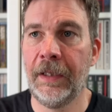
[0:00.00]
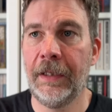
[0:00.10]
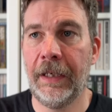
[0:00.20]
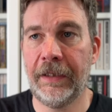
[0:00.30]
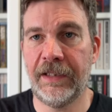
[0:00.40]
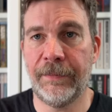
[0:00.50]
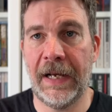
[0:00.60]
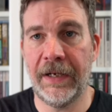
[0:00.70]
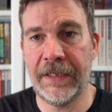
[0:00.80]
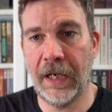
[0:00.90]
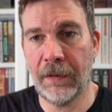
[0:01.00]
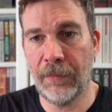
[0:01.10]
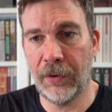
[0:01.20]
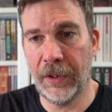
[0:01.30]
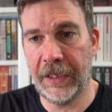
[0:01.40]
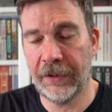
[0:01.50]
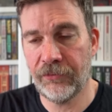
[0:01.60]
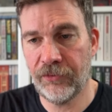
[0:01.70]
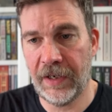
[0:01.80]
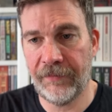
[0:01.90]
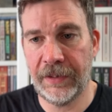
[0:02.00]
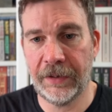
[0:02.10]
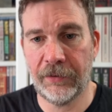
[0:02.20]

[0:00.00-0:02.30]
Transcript: And it's about a young boy travelling